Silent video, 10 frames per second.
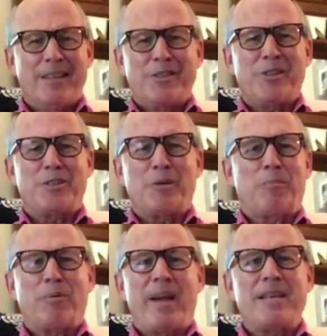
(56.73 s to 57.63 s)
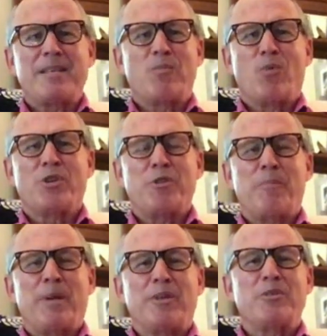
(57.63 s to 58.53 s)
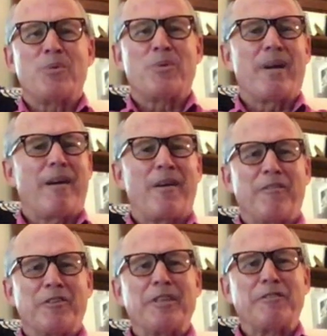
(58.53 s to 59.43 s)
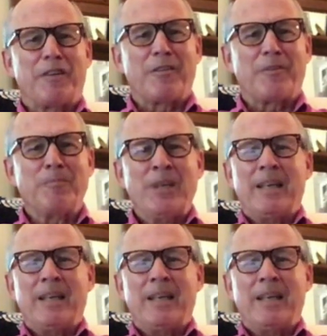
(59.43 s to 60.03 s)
just to praise and worship and adore our Heavenly Father.